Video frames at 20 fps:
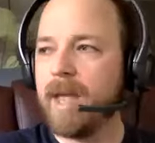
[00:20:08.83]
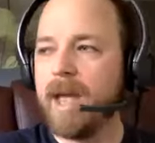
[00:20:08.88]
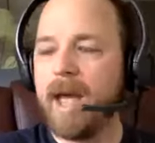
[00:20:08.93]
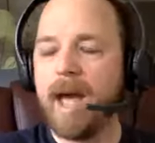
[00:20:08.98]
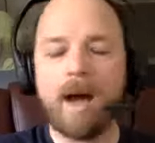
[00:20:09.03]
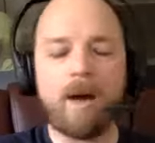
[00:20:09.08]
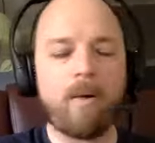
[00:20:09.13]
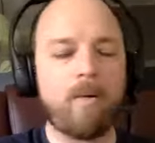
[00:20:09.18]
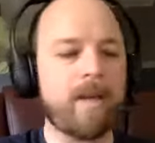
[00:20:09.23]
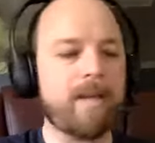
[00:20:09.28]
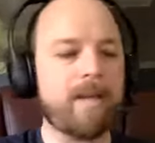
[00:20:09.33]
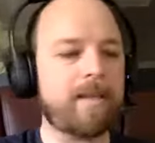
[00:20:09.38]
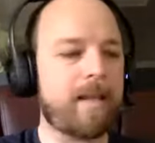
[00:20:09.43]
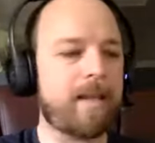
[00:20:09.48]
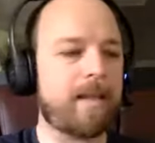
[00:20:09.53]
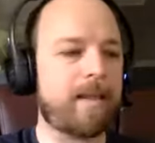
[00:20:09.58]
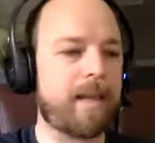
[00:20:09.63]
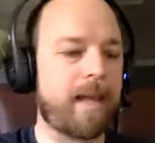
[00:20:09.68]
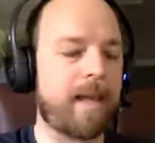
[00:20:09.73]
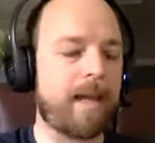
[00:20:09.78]
how is
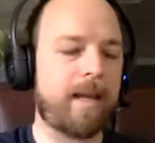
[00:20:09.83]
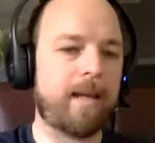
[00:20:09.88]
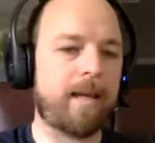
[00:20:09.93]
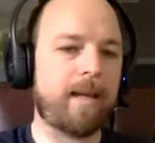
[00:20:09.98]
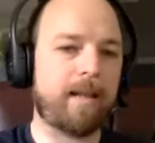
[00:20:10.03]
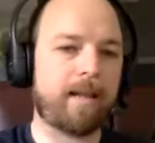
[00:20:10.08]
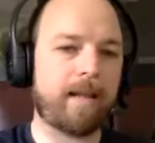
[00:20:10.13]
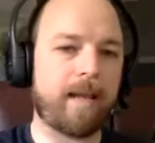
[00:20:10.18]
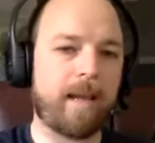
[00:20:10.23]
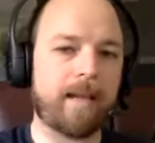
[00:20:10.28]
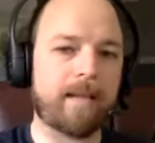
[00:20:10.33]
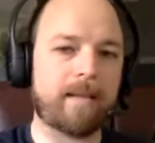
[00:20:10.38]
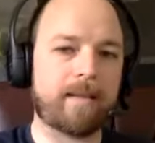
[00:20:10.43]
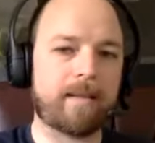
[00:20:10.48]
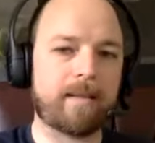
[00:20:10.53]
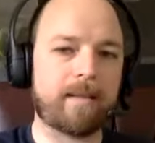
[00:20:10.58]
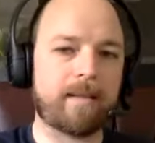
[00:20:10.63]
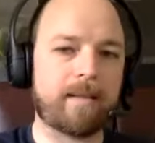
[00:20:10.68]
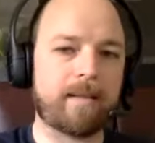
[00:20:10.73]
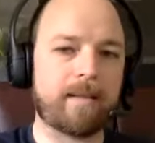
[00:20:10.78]
it then that
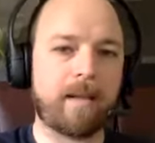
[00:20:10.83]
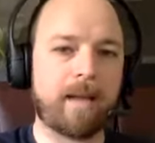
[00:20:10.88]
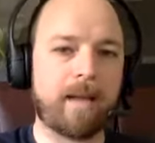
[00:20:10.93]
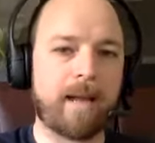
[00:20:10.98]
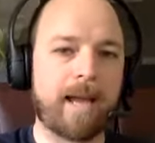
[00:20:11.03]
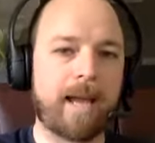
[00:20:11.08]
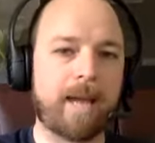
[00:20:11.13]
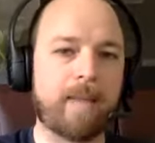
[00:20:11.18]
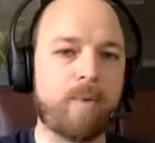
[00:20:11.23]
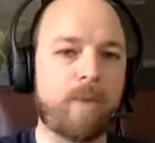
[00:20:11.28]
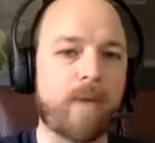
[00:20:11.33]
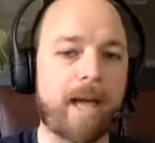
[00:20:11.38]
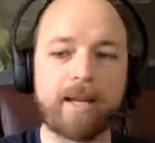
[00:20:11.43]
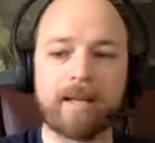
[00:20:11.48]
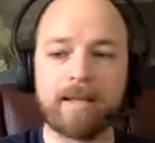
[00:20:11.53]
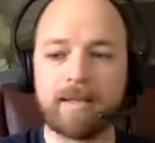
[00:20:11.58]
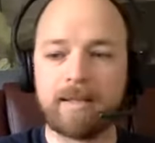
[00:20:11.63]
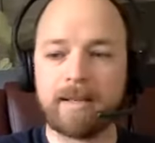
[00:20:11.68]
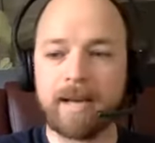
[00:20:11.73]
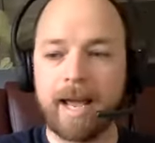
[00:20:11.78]
an animal
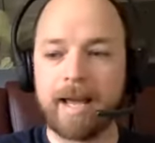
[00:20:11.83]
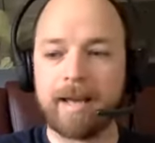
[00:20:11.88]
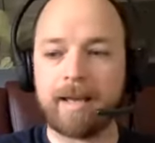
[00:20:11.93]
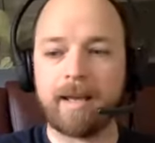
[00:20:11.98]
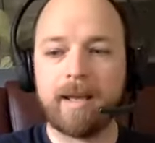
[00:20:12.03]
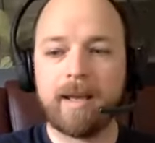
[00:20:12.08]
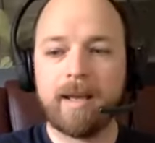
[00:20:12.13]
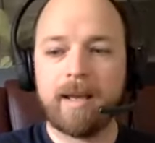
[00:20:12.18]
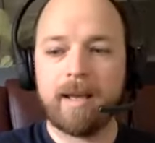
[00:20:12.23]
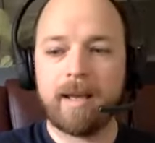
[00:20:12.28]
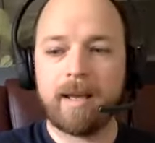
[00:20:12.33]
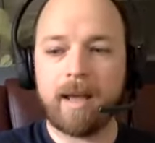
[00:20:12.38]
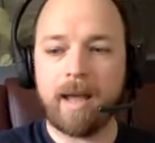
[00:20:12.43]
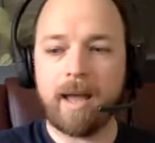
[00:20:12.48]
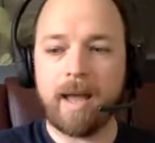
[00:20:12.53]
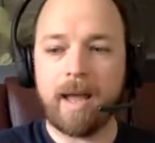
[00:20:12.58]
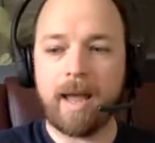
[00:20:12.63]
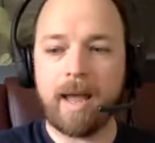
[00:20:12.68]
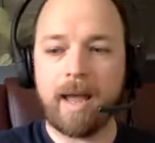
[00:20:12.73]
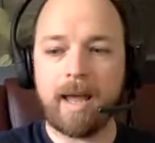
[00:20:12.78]
like a snake
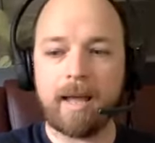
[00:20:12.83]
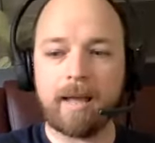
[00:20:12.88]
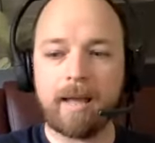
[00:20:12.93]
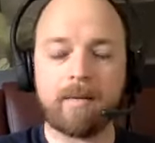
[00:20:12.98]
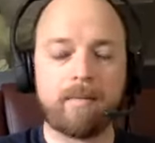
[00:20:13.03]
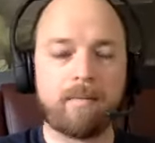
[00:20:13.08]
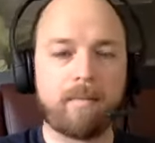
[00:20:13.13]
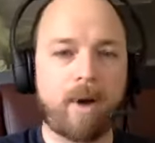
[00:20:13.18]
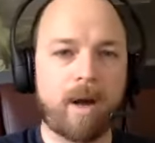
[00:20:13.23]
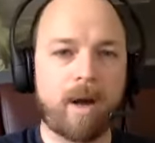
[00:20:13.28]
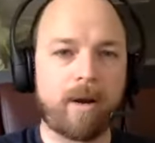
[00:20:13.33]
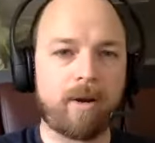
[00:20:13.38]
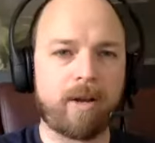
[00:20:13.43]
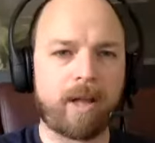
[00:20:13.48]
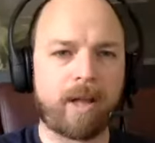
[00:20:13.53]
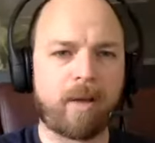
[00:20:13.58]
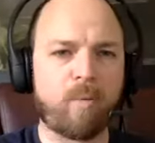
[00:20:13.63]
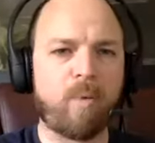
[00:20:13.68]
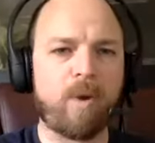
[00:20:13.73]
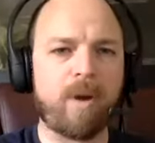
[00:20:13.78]
and monitor,
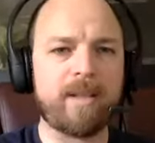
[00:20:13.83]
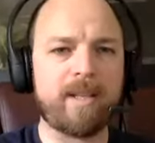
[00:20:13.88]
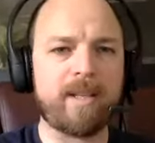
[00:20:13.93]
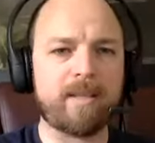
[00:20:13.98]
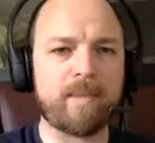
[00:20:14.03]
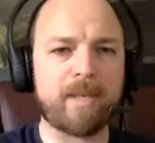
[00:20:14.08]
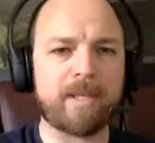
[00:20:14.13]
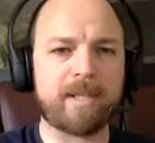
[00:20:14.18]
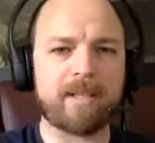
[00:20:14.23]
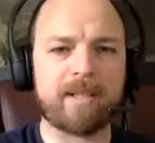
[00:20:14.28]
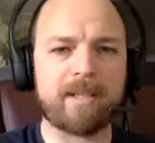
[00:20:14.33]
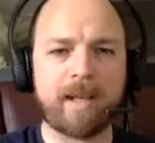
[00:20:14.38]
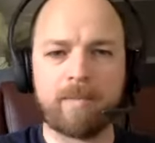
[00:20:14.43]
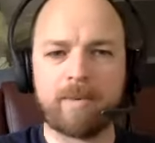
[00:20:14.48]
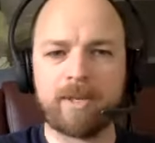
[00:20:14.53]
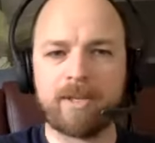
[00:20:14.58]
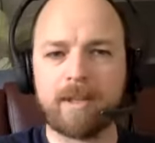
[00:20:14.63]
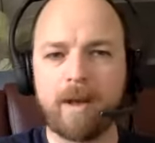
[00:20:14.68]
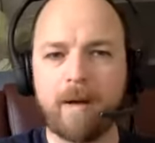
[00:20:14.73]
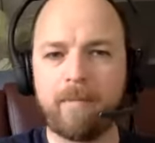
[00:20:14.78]
like, where did these
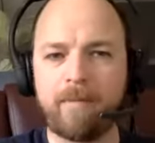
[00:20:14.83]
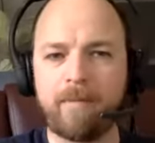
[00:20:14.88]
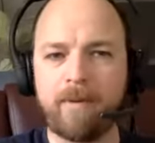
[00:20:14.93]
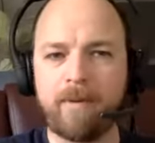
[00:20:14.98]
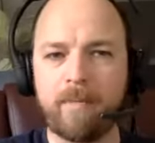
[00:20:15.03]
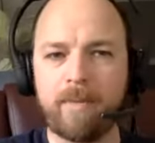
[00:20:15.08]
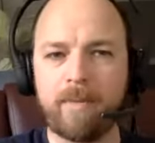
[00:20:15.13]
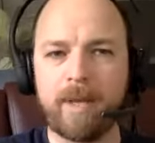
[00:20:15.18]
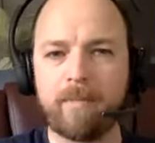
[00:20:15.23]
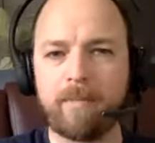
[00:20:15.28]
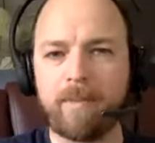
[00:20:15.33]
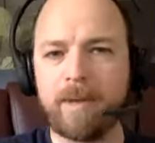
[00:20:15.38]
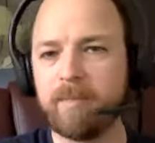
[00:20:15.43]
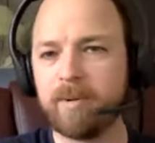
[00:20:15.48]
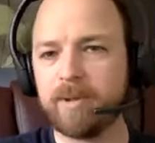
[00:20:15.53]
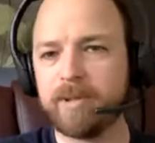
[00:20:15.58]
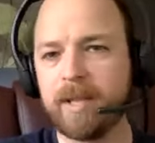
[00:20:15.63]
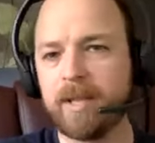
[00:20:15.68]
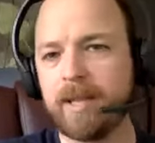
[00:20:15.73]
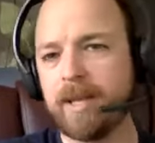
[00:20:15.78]
misconceptions come from that
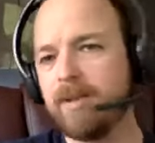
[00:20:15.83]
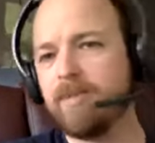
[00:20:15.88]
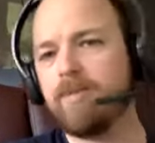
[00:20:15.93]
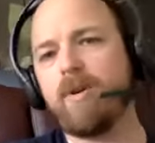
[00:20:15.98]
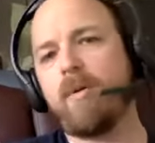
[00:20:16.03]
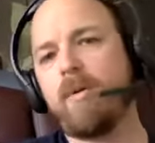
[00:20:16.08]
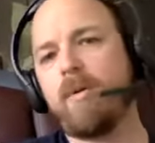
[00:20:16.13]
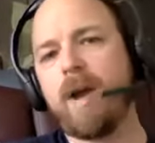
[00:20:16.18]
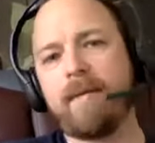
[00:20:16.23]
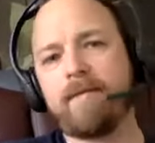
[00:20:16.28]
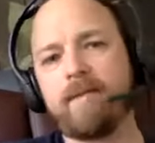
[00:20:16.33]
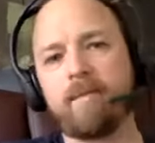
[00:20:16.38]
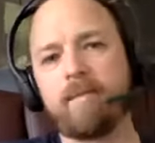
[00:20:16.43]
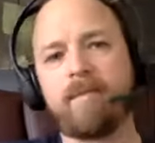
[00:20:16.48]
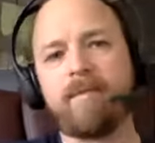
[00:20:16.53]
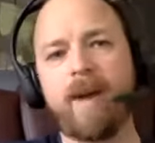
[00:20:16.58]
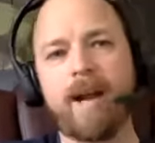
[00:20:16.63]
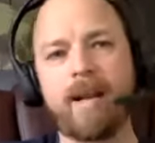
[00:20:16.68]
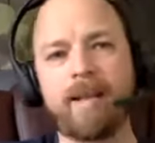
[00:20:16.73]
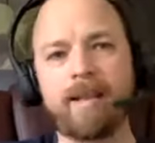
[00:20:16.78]
people said that you don't have to
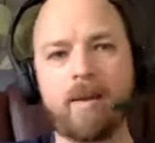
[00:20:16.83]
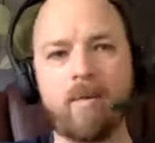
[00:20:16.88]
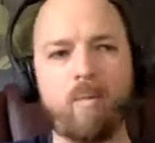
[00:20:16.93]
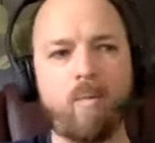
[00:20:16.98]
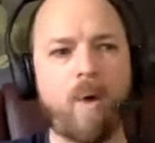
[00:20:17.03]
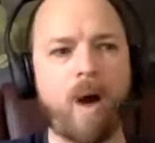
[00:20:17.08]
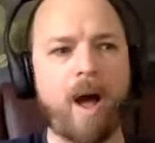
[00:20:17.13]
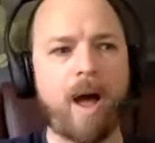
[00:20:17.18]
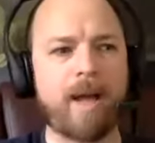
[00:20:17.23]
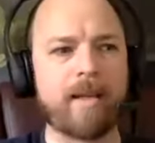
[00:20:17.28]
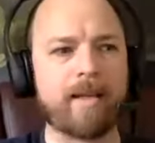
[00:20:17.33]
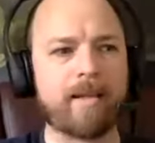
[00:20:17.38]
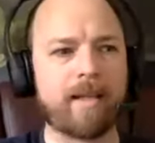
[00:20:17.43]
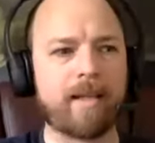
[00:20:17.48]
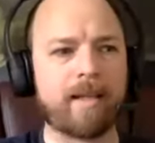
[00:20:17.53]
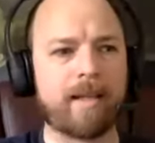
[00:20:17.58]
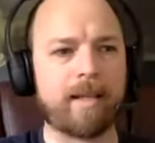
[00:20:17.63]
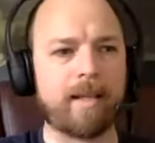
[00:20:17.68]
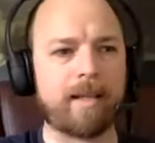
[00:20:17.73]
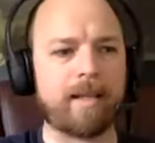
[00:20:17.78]
provide it? That why is
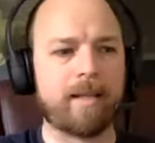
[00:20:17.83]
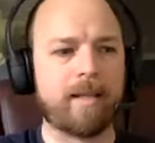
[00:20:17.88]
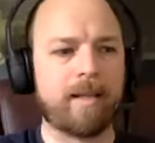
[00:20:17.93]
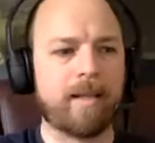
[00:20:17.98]
it that